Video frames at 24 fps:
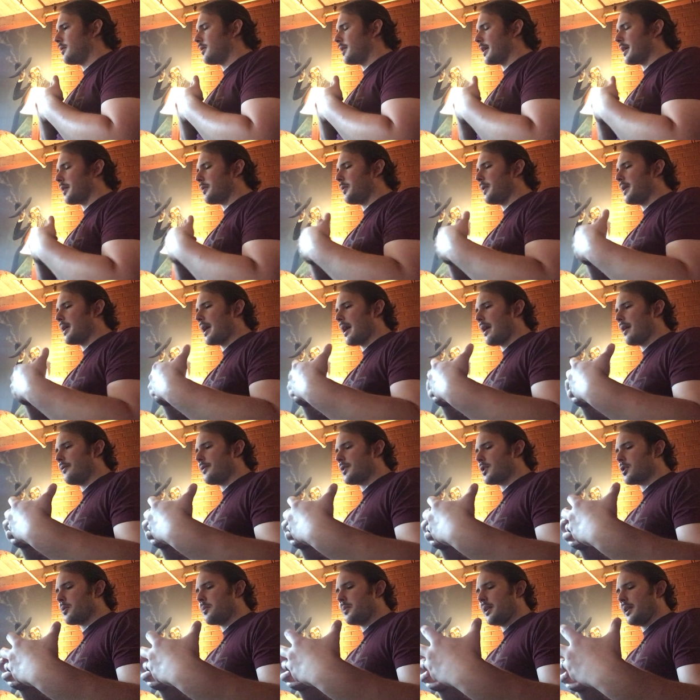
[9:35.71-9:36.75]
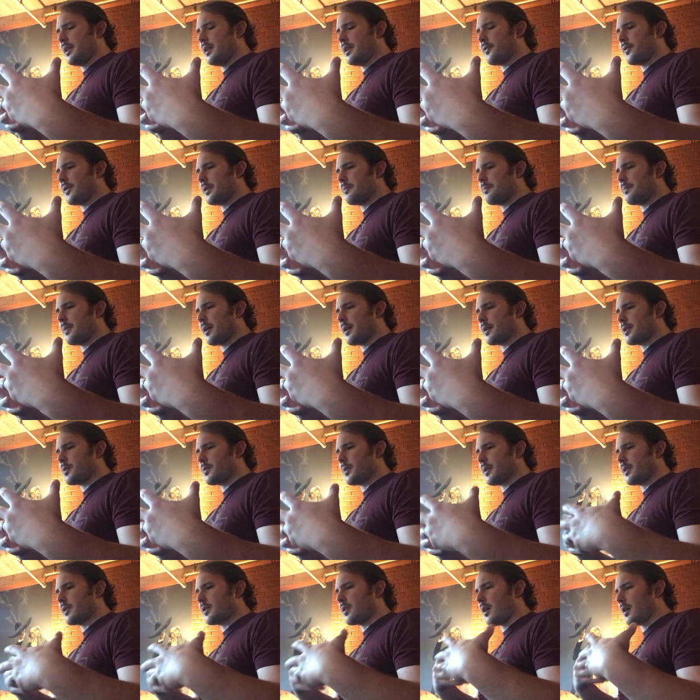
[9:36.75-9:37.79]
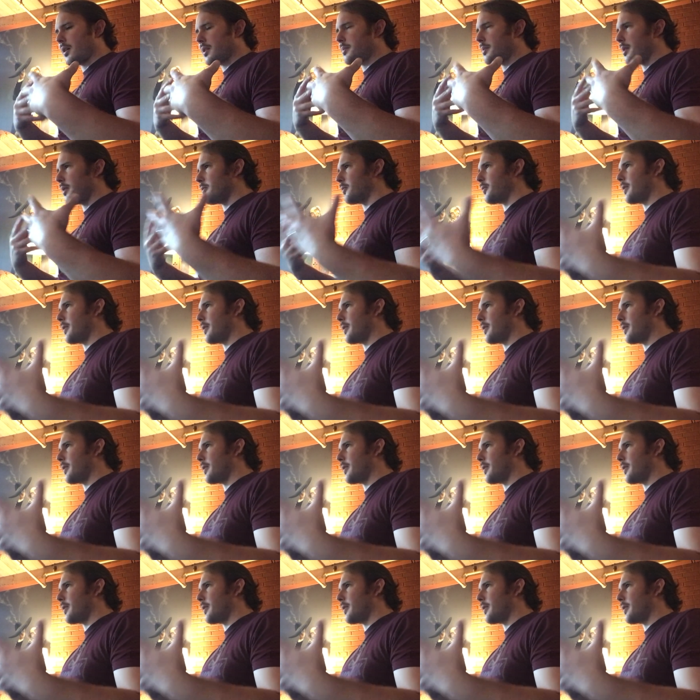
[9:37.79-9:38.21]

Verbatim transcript: like we have so many different parts where it talks about